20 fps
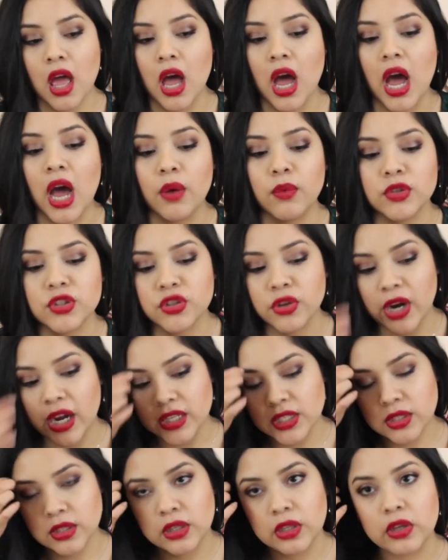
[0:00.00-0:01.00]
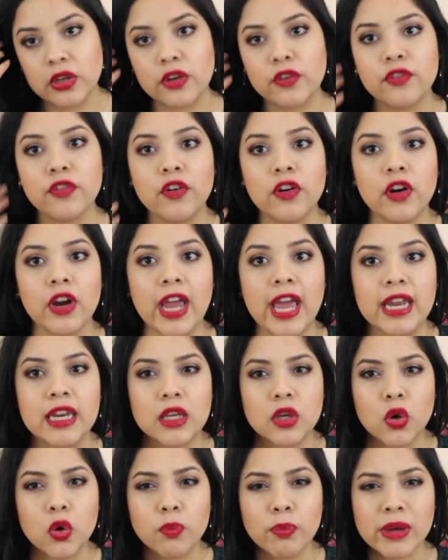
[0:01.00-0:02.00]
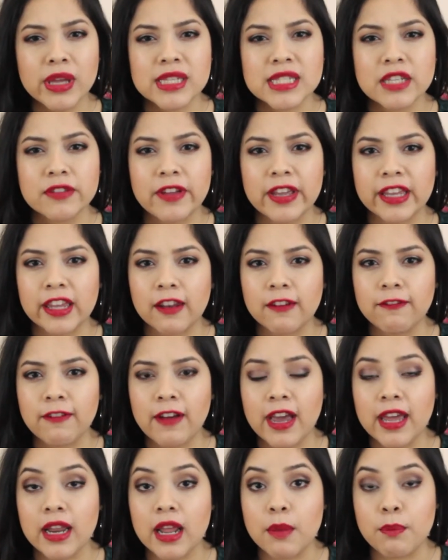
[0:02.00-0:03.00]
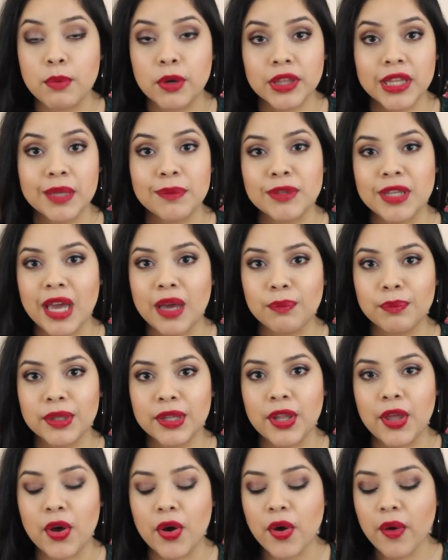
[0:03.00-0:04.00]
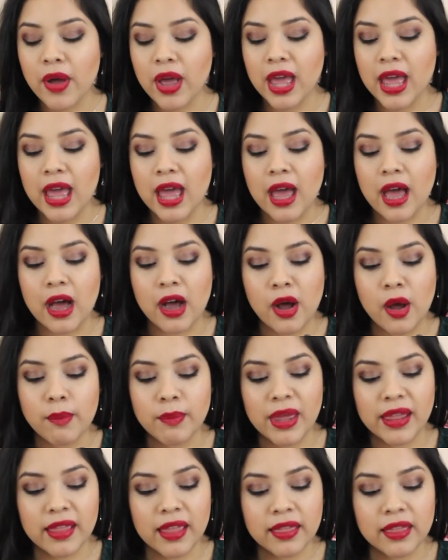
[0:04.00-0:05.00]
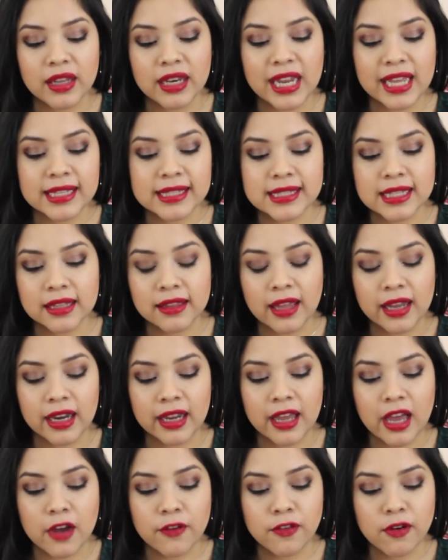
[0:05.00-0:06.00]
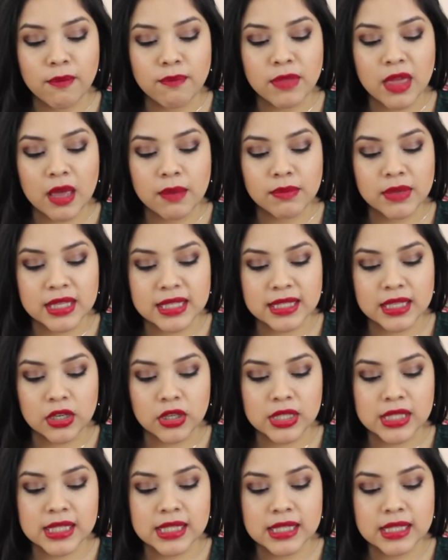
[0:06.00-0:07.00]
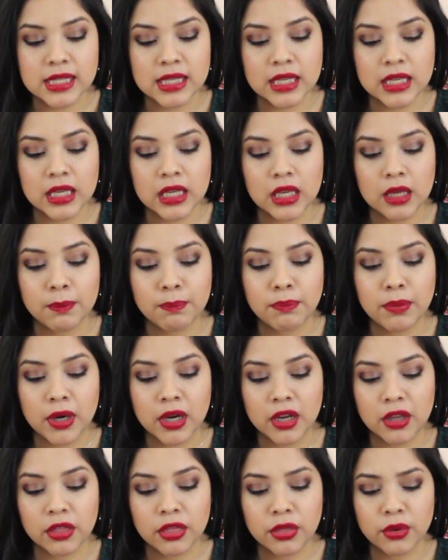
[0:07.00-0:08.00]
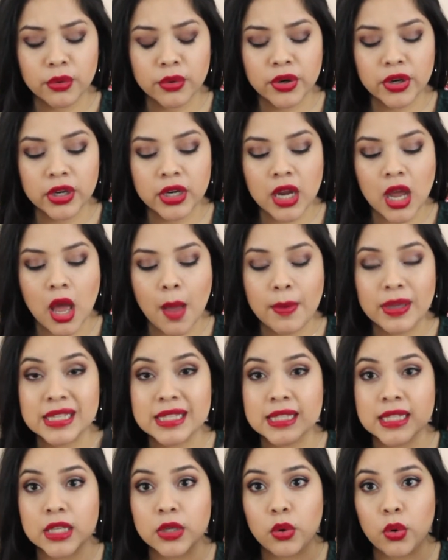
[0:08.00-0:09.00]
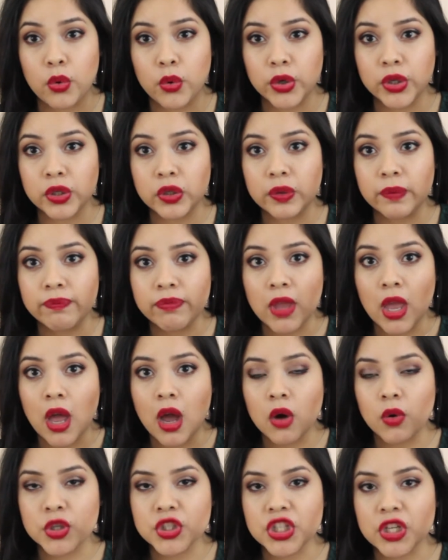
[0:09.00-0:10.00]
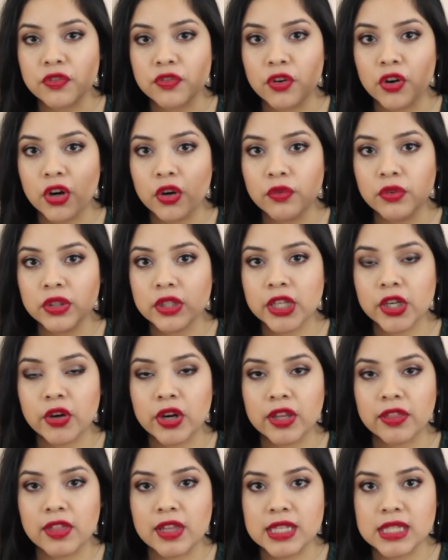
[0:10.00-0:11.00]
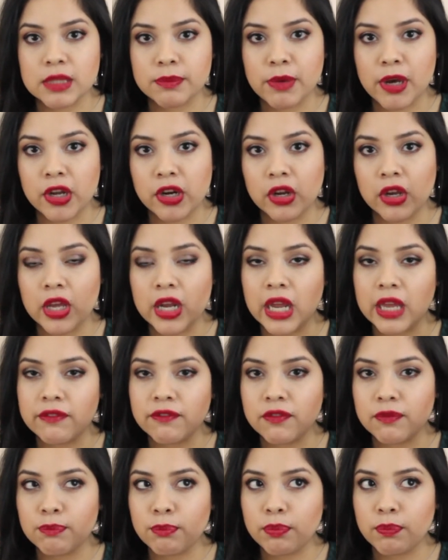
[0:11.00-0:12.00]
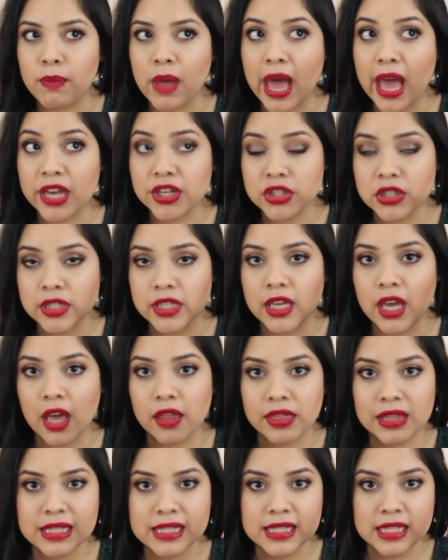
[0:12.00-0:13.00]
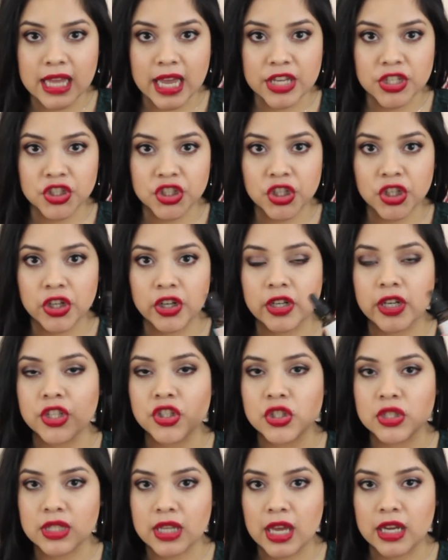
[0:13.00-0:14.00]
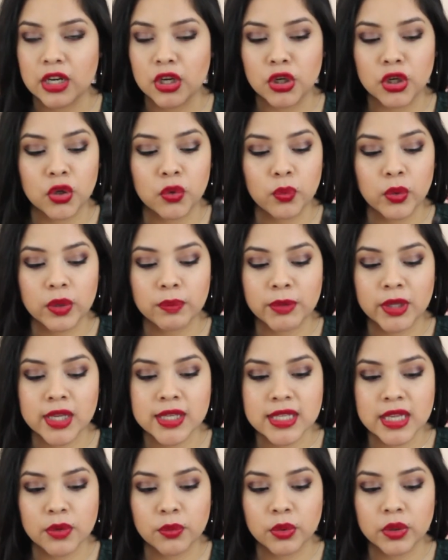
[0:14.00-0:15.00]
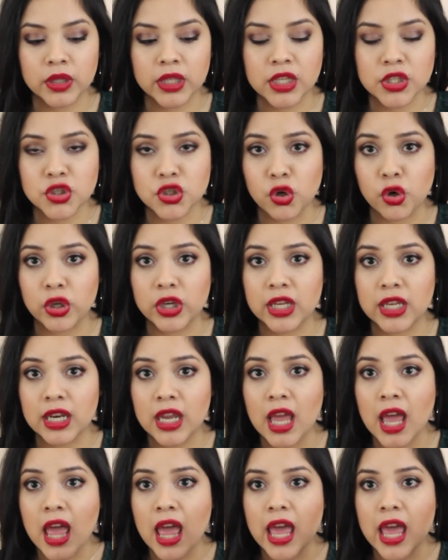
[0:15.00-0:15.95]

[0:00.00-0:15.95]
I would try to look for any coupons if I can find and put them down below. Um, and then the next thing that I got from them is their sea buckthorn seed oil, which I've heard really great things about it, and I actually got this last year and I just got a new one because I really enjoyed it.